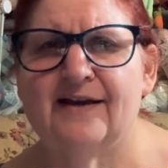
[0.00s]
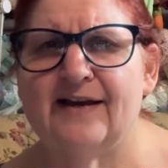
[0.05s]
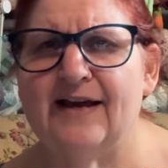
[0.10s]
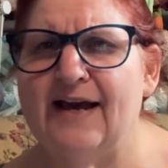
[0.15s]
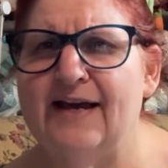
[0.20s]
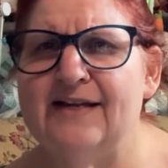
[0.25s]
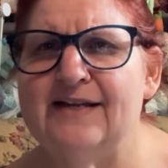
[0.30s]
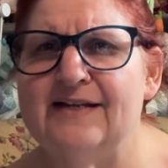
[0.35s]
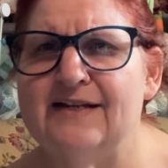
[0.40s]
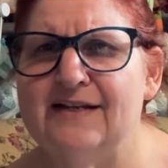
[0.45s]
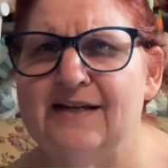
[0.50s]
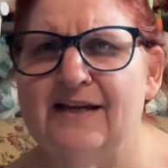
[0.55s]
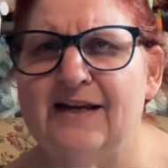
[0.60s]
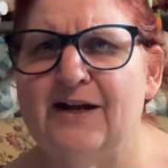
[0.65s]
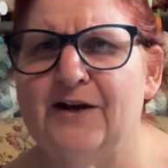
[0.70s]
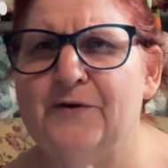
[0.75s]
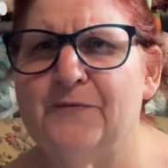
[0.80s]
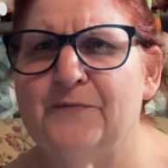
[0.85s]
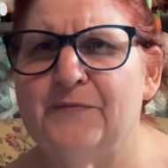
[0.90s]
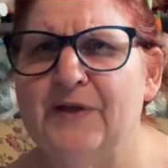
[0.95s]
I you
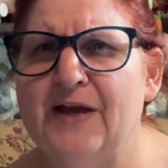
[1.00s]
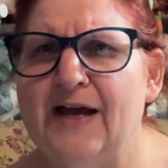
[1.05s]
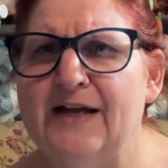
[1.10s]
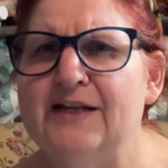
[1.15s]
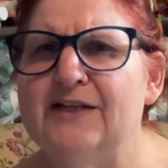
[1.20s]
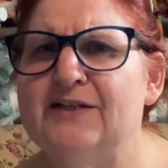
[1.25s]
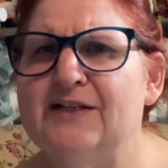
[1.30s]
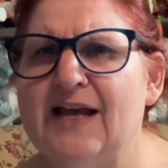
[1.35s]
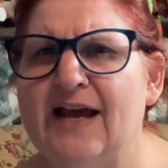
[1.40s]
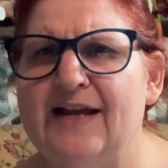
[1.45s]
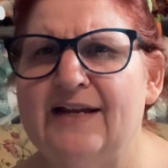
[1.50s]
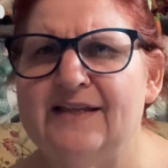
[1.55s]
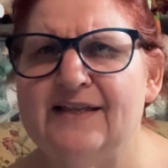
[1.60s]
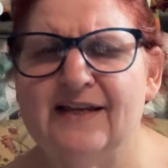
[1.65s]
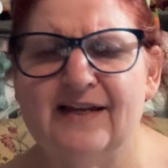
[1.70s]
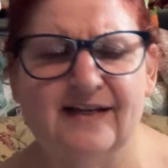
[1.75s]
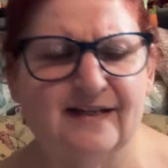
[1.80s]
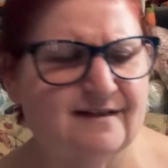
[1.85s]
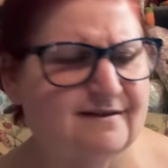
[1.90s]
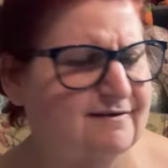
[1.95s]
know I just kind of
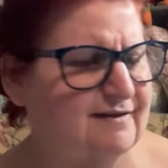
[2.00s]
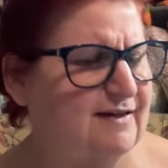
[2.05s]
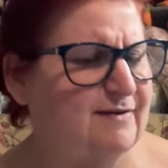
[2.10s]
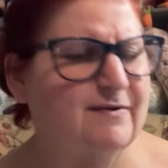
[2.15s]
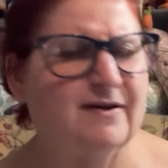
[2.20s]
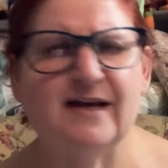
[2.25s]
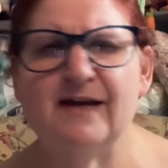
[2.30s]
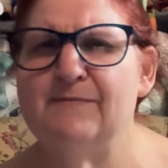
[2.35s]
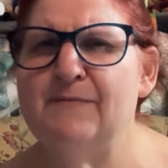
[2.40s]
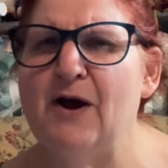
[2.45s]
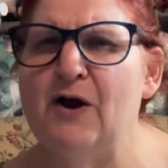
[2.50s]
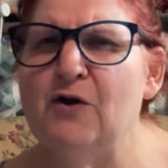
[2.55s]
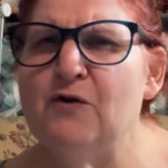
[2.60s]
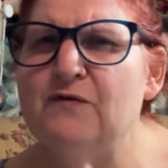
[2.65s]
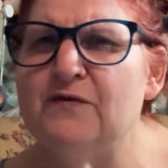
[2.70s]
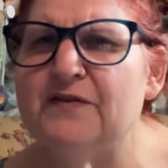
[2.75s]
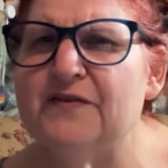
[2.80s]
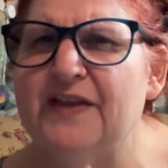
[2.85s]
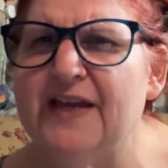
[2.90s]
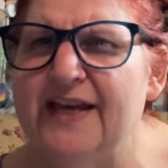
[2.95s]
think am I
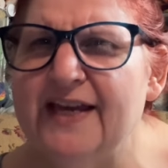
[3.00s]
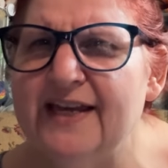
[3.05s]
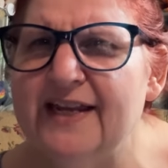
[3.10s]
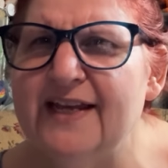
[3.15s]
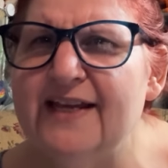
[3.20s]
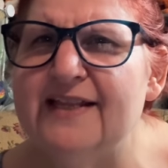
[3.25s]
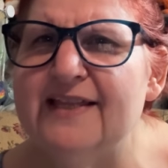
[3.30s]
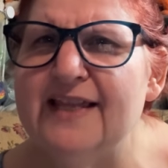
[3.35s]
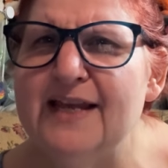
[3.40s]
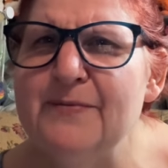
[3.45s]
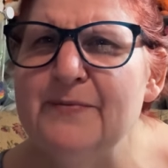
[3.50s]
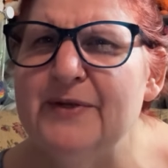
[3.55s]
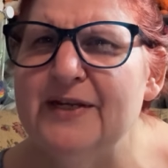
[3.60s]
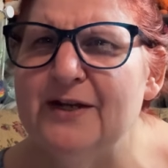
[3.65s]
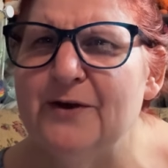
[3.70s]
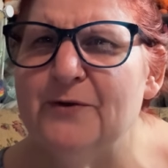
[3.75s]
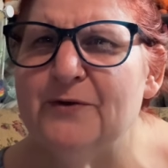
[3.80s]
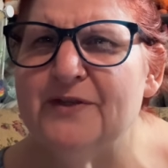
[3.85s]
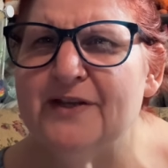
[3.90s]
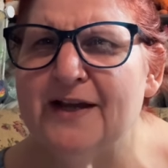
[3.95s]
overthinking it let me
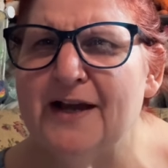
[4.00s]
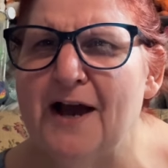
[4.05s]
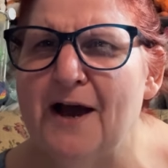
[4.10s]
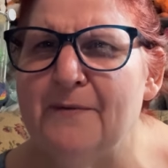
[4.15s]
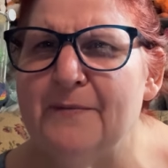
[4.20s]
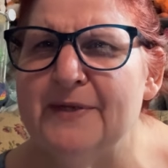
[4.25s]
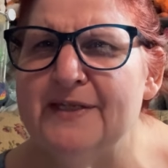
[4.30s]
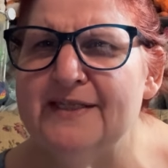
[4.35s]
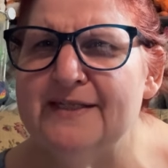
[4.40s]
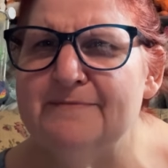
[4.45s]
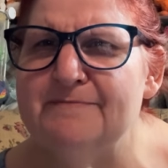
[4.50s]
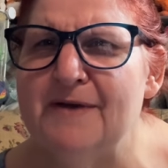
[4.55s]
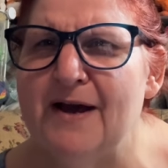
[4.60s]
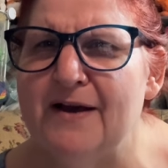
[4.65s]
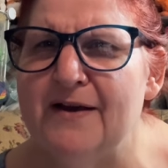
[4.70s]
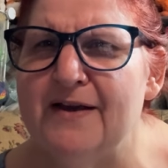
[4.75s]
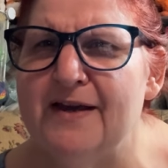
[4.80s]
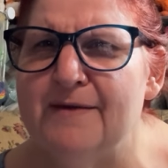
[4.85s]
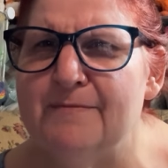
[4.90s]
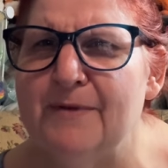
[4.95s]
know in the comments am
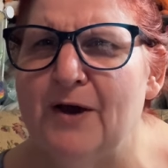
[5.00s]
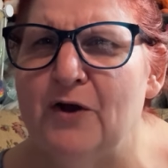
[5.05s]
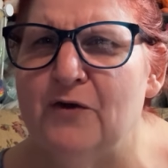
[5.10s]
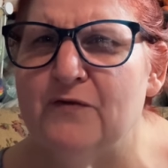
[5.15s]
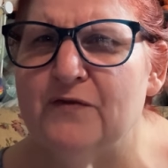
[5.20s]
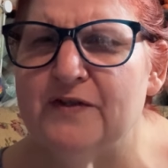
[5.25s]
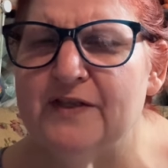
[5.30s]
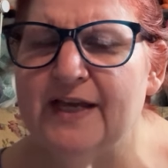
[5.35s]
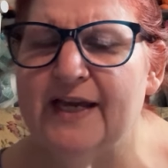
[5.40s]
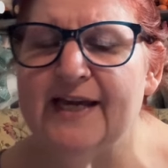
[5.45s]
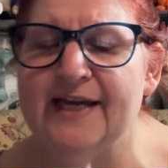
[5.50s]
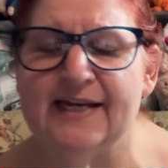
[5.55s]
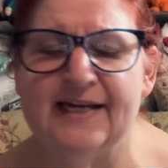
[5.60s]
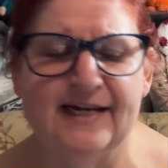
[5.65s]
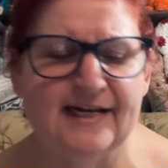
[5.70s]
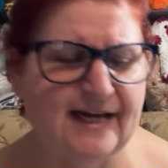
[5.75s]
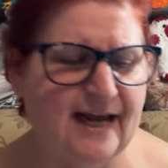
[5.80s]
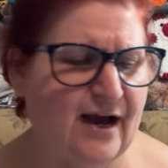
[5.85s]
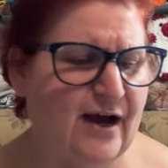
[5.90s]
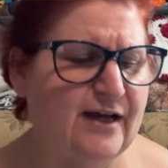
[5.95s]
I am I overthinking
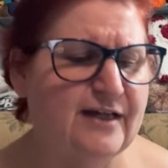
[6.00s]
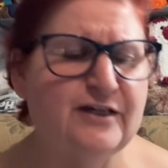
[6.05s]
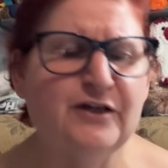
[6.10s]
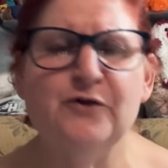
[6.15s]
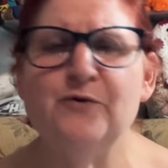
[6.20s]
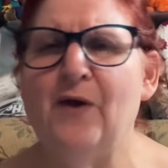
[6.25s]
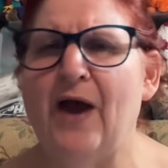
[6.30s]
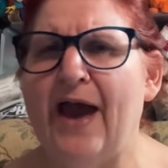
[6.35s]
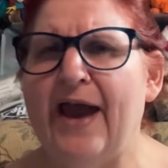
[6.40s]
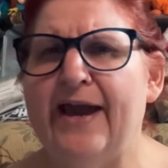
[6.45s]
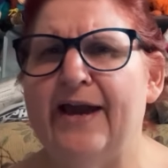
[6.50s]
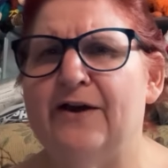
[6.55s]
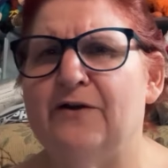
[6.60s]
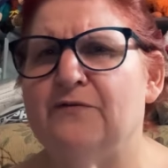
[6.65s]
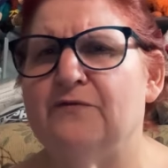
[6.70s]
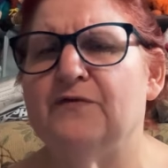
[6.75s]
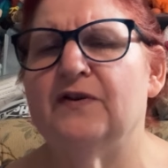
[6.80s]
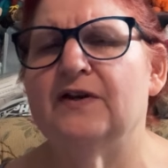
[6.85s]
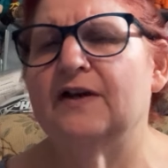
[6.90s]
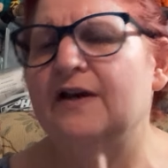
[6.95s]
it now I do
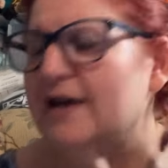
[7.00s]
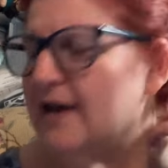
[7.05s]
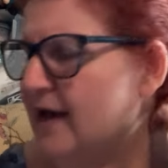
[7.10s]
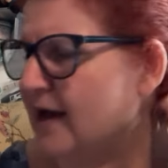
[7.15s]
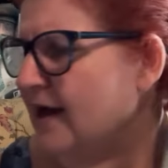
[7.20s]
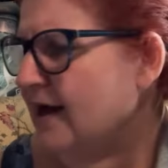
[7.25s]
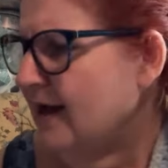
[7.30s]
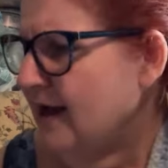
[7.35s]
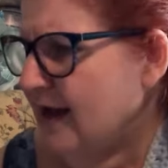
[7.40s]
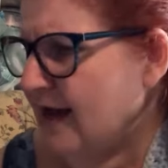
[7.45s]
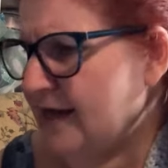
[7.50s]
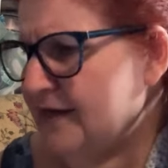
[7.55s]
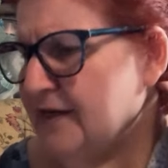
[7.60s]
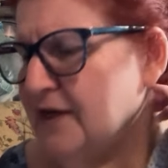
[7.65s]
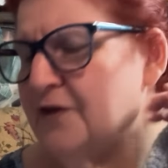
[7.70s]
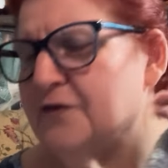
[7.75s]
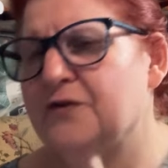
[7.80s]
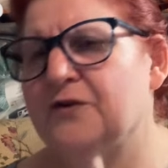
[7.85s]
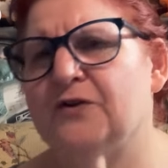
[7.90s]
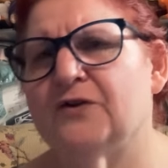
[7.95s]
have
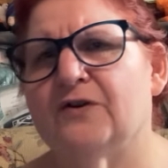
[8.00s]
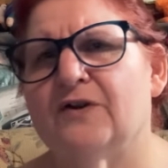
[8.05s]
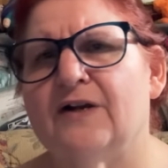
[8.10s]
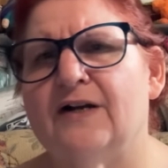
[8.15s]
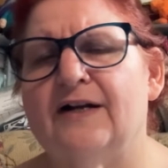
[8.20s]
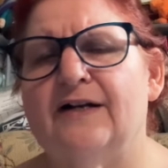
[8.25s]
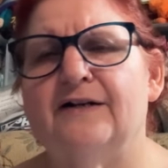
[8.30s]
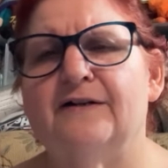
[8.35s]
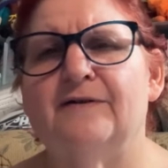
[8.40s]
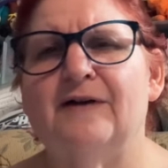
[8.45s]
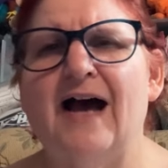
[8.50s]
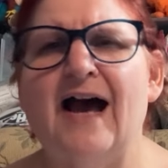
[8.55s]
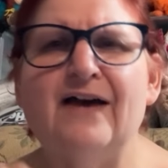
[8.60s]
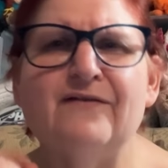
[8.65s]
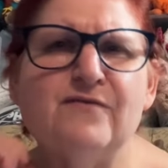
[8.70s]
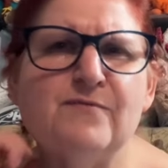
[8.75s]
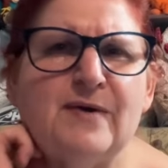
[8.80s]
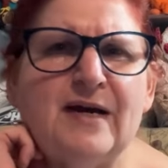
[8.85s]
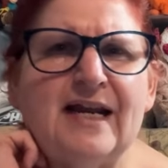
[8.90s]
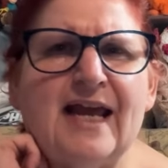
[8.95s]
another uh, I have
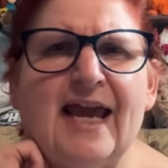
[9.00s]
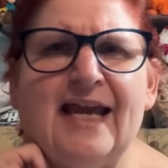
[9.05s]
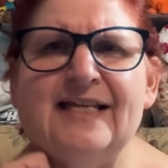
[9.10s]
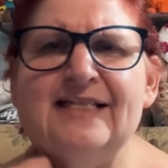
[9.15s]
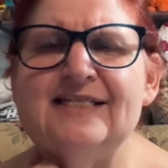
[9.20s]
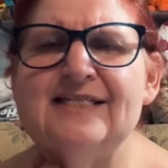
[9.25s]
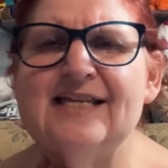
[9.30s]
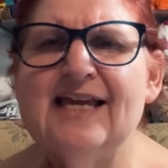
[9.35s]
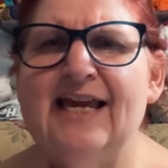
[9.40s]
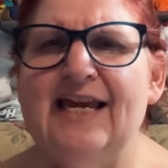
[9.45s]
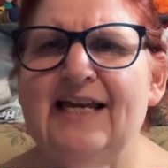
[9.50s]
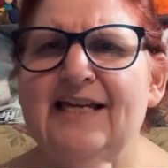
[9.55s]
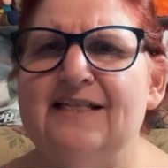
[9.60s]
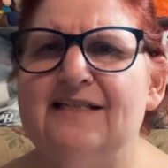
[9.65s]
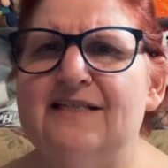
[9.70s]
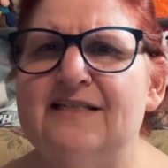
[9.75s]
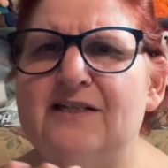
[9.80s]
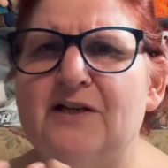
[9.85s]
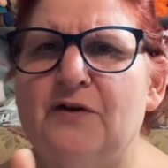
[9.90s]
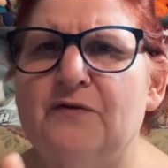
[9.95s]
about eight
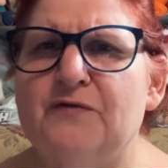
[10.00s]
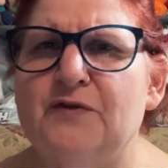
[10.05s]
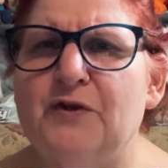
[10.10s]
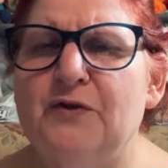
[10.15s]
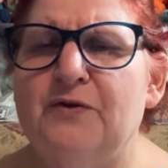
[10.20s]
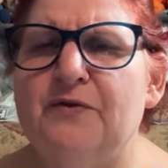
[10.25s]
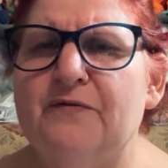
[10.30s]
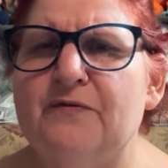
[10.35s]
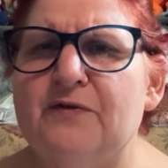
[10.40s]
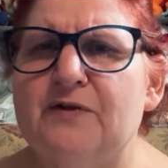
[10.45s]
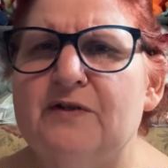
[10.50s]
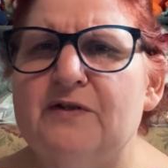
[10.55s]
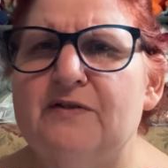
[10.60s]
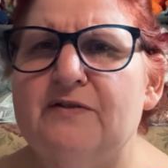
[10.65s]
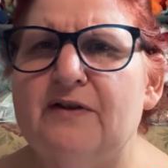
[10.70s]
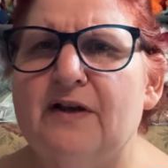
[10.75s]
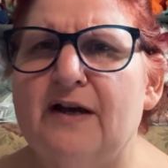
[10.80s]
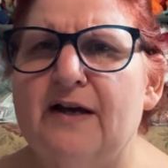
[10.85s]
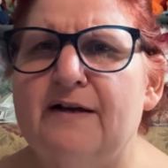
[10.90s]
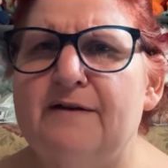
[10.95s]
skeins of two different
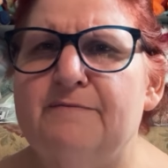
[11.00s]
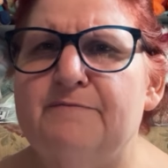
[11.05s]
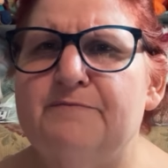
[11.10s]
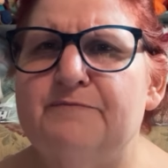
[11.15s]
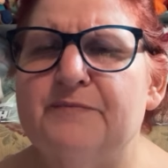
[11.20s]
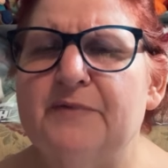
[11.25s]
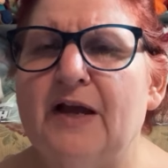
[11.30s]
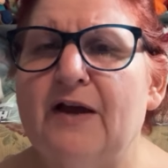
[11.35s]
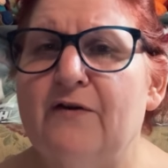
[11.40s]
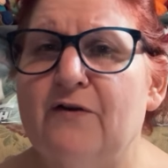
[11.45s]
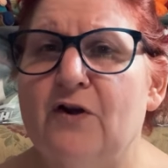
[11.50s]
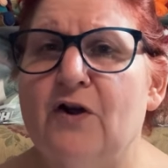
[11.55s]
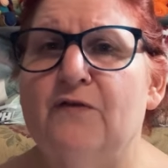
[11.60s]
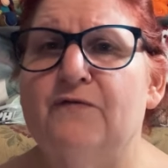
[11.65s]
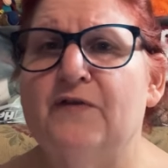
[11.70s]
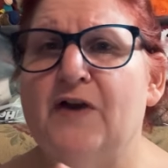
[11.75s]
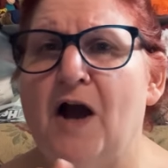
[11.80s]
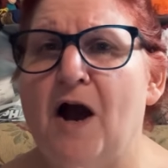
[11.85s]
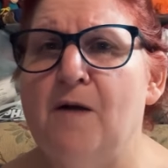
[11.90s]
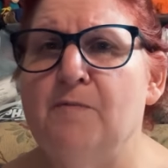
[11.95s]
um,
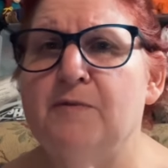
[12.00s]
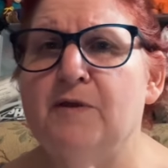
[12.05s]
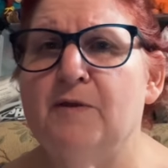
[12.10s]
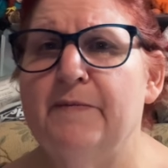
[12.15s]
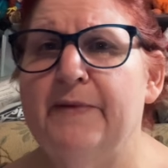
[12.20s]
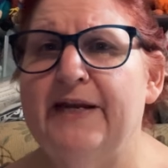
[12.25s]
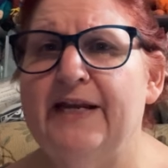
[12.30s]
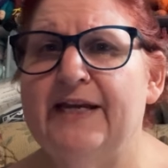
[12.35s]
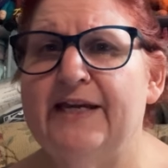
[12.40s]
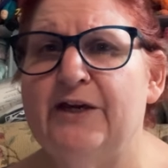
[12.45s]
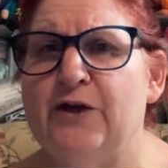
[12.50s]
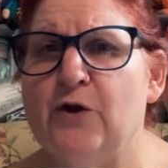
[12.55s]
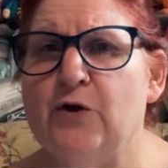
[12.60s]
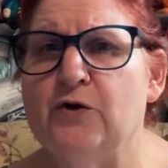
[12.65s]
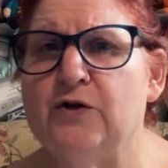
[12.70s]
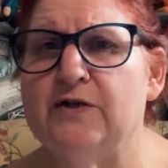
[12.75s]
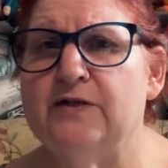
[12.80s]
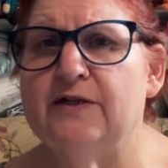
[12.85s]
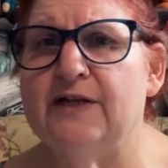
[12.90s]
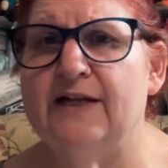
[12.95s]
of complementing
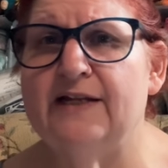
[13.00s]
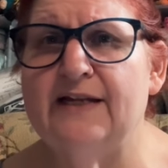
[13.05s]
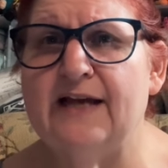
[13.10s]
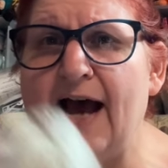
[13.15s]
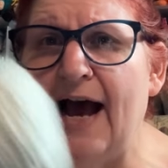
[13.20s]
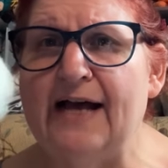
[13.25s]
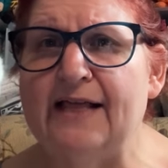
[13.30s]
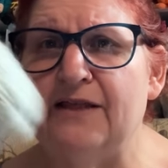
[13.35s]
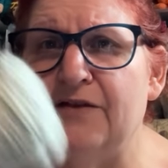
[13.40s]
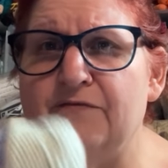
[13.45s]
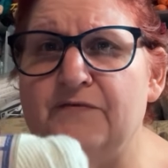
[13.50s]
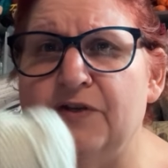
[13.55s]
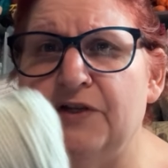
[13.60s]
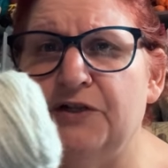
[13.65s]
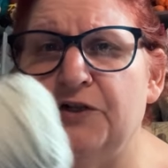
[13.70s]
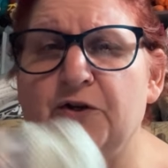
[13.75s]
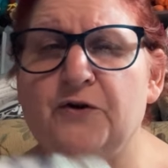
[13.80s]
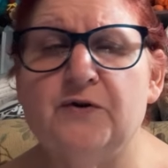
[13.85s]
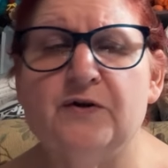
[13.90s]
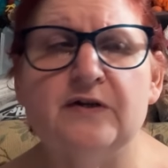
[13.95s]
yarn and I love
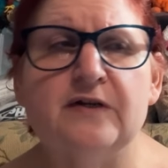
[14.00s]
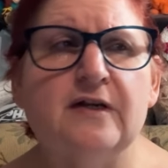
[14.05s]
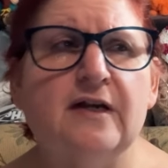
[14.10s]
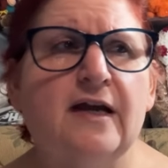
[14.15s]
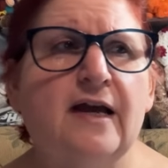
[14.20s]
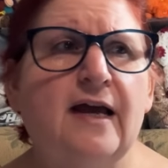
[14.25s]
this yarn